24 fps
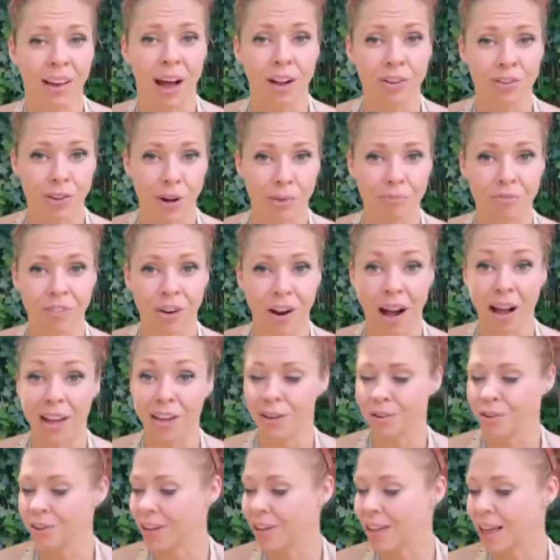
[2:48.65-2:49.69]
I'll drum for hot
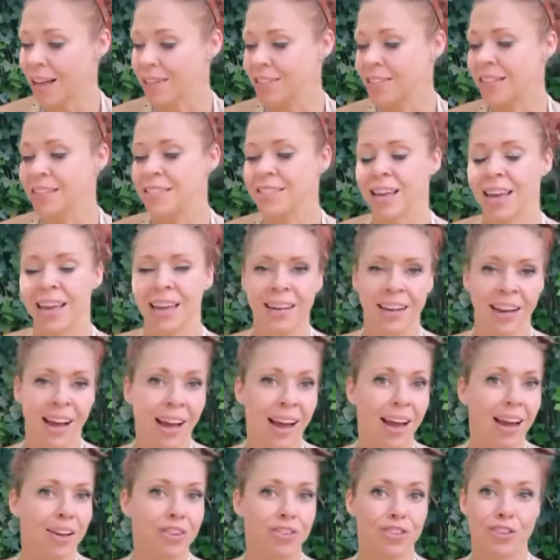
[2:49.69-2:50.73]
yoga classes, and
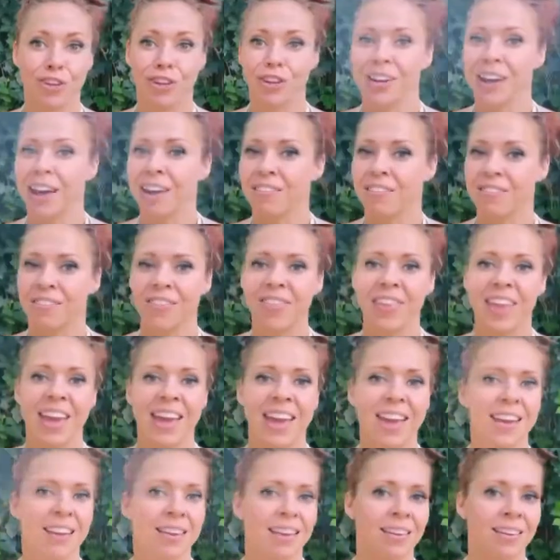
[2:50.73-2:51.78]
sure enough,
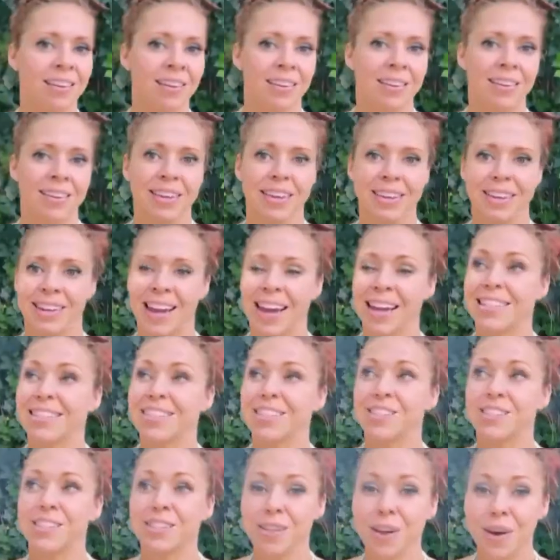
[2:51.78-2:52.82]
they get nice
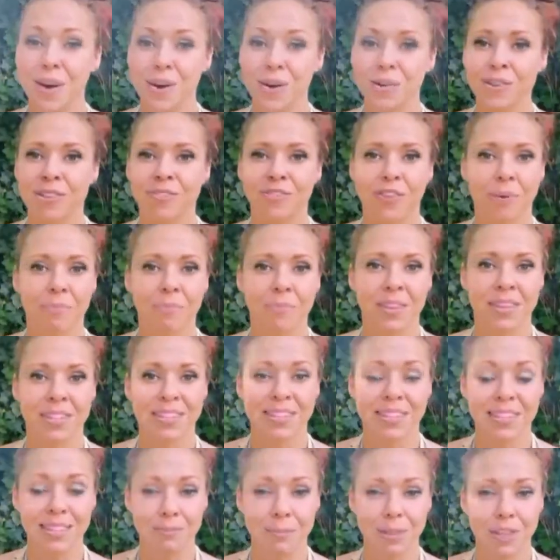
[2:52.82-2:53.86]
and soaked from the
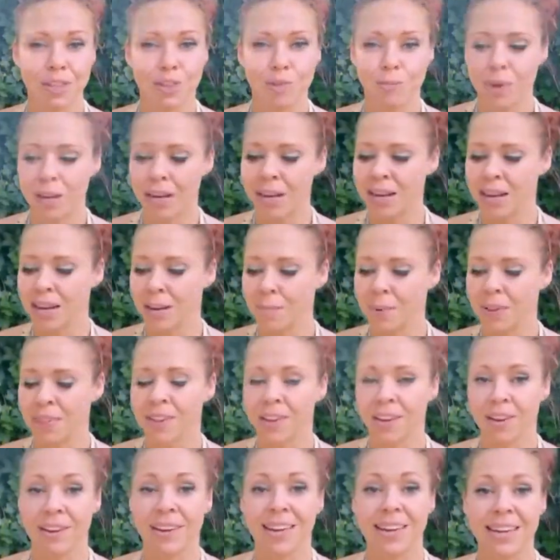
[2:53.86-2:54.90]
steamy humidity, but they're
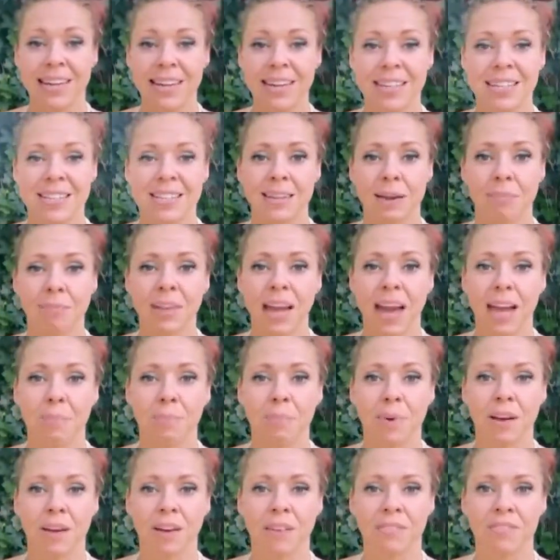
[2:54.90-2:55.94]
gonna need some type
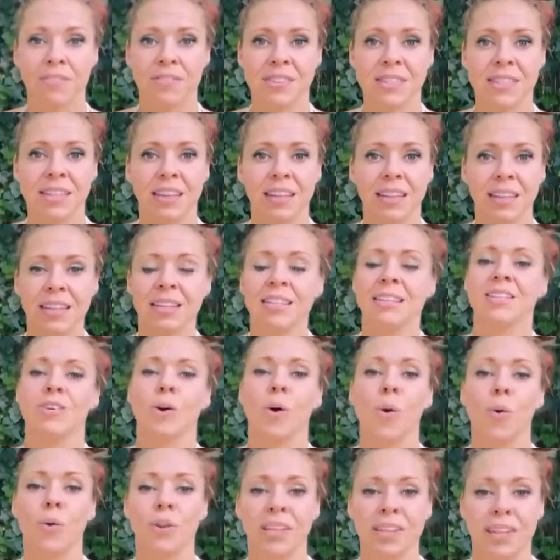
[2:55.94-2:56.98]
of sealant to
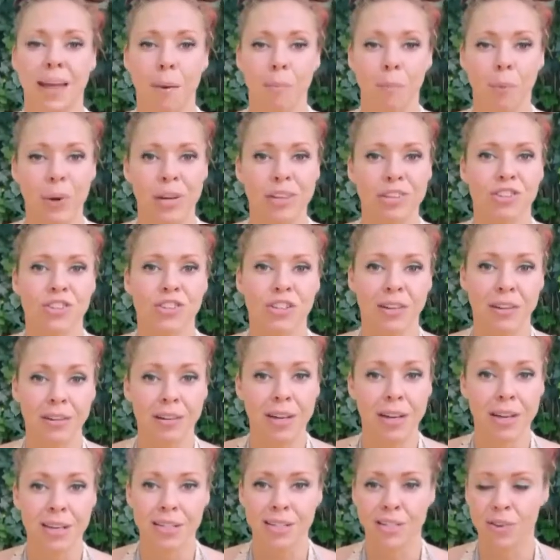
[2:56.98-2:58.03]
hold in that moisture,
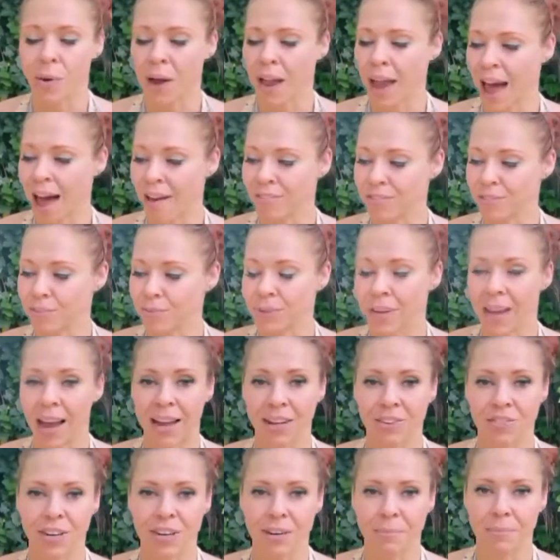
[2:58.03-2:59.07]
so I have to
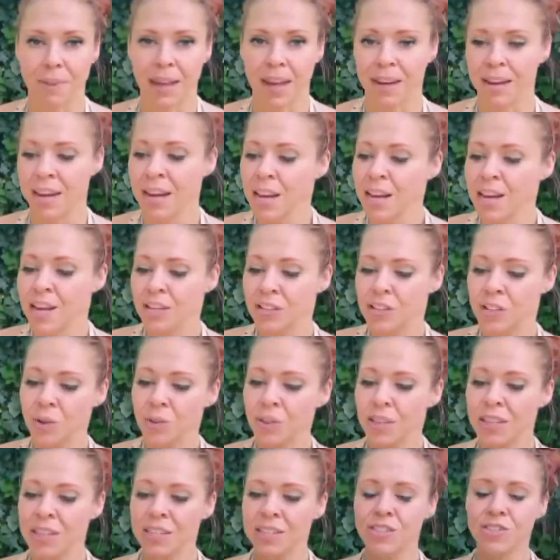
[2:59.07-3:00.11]
rehydrate them then. So
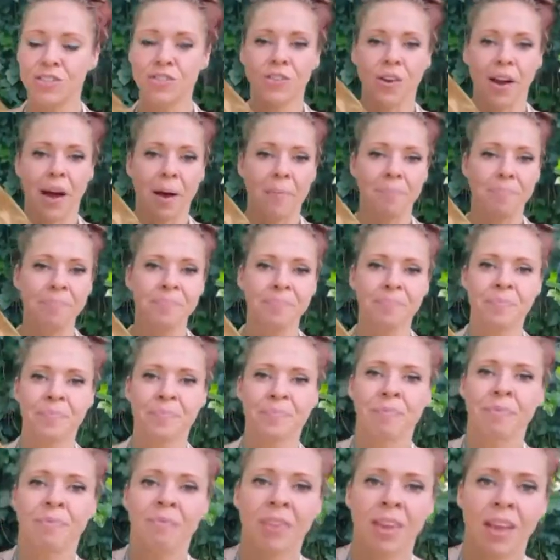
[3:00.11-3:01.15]
this drum,
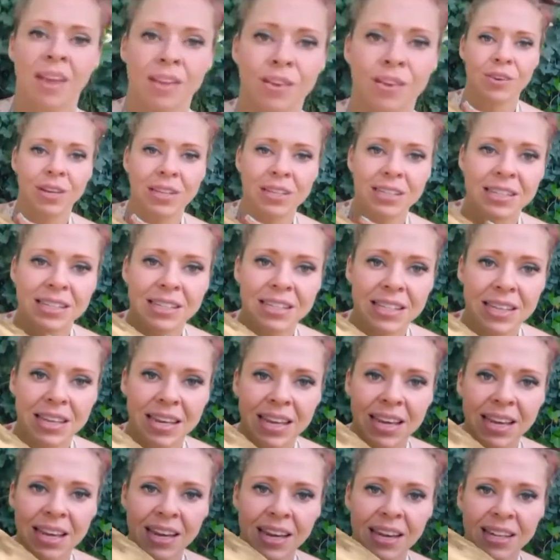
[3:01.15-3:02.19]
you
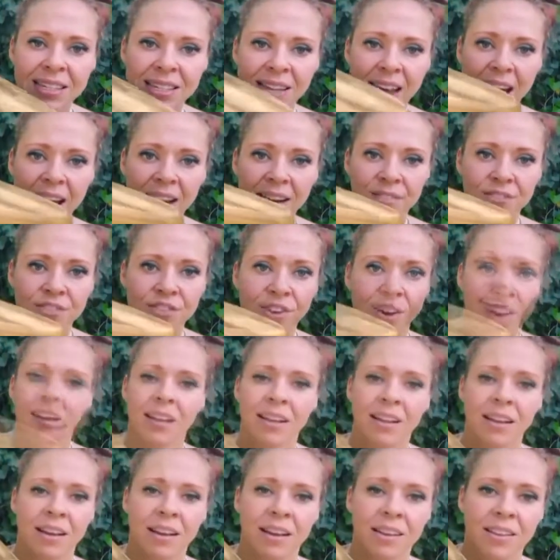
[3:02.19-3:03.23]
see it's kind of
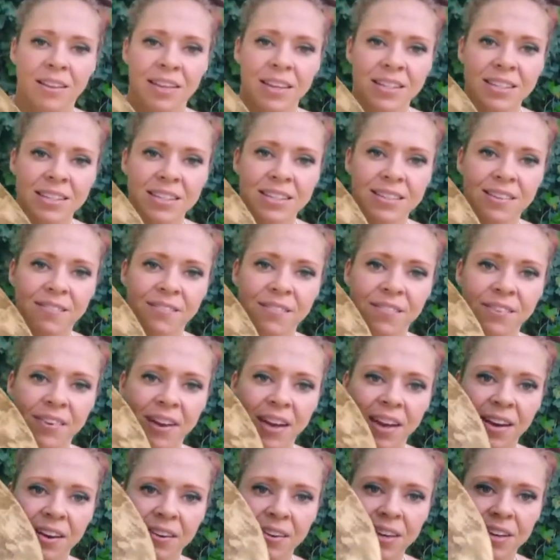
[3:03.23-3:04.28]
dry. This is a
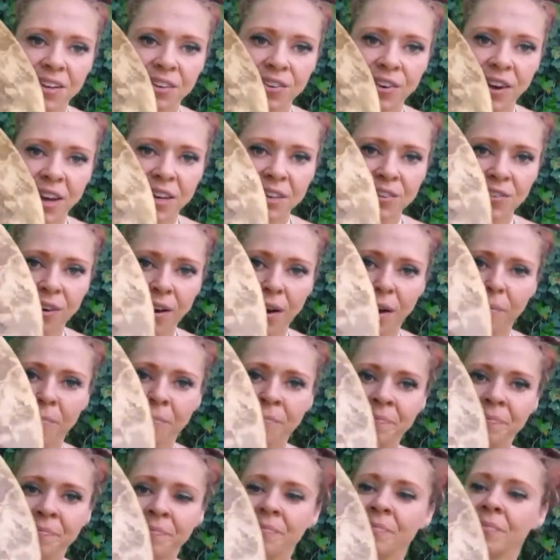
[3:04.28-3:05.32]
very dry
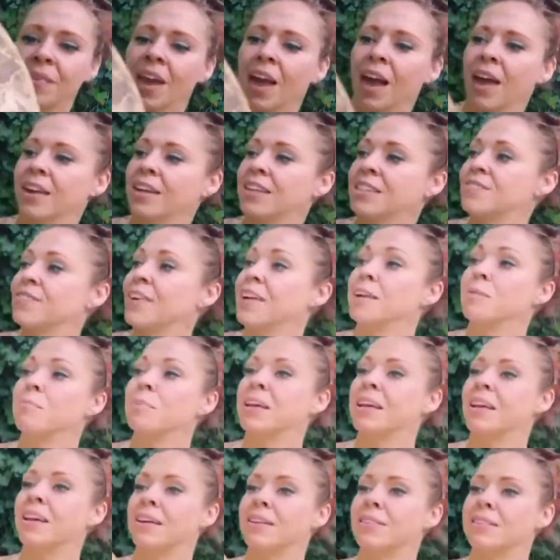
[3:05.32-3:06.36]
drum. And it's funny
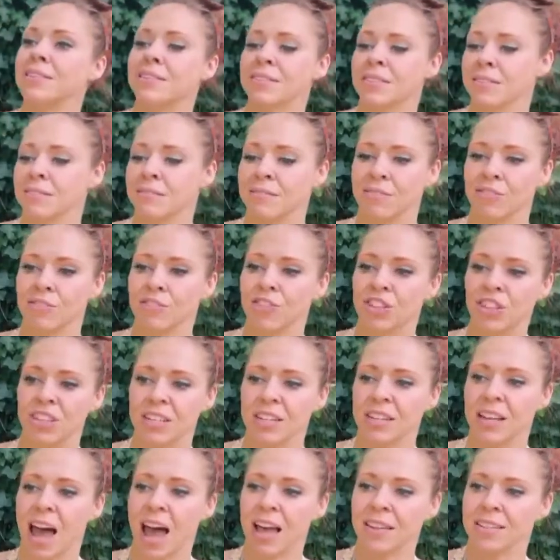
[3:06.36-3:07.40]
because
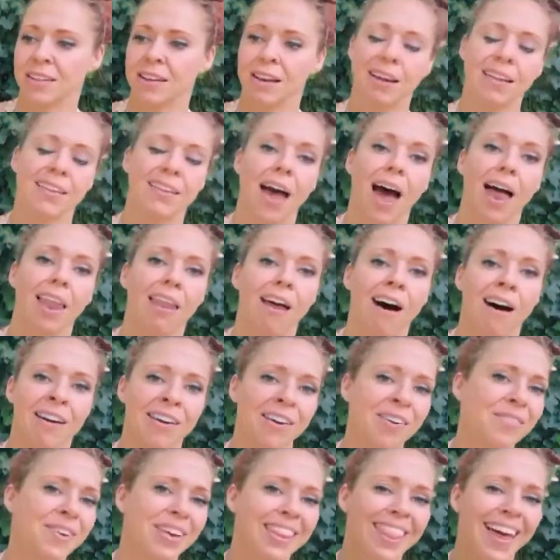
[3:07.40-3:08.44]
she hasn't gone that
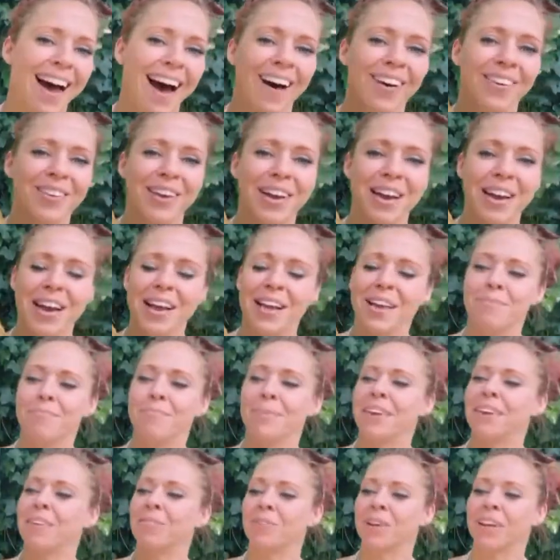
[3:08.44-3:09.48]
long without
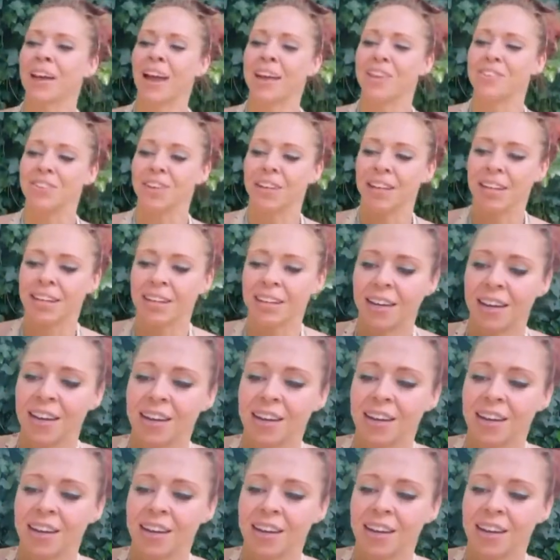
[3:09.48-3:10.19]
being rehydrated.